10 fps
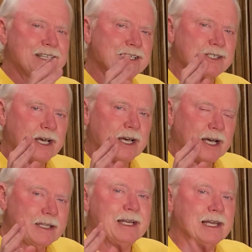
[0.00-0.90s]
at
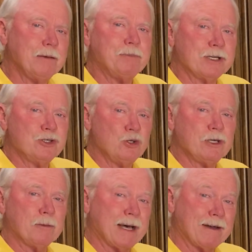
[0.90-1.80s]
the Olympics,
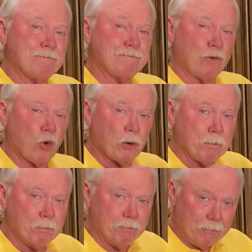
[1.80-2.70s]
usually at about 4
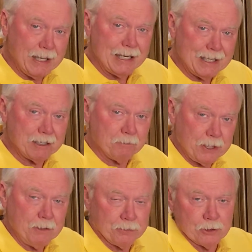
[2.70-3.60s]
billion
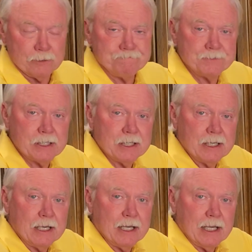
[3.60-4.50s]
people.
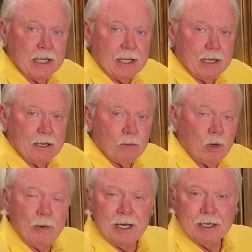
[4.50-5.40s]

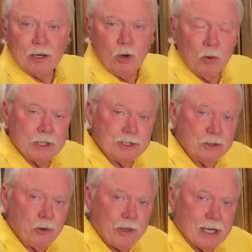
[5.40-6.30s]
What we didn't know was in
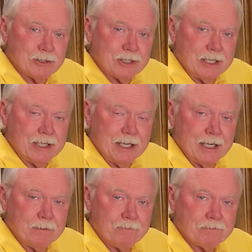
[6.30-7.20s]

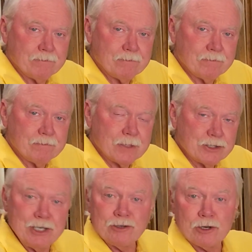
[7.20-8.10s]
2010,
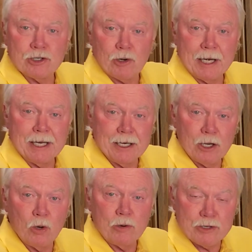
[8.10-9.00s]
she started training to
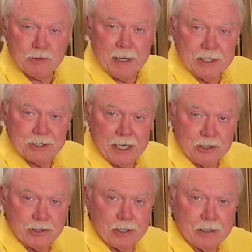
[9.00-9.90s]
go to the space
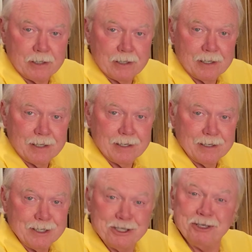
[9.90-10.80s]
station.
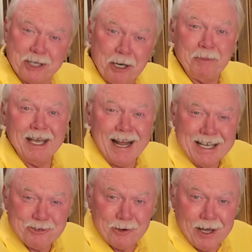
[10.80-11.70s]
She's going to be an
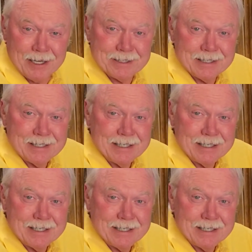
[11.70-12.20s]
astronaut.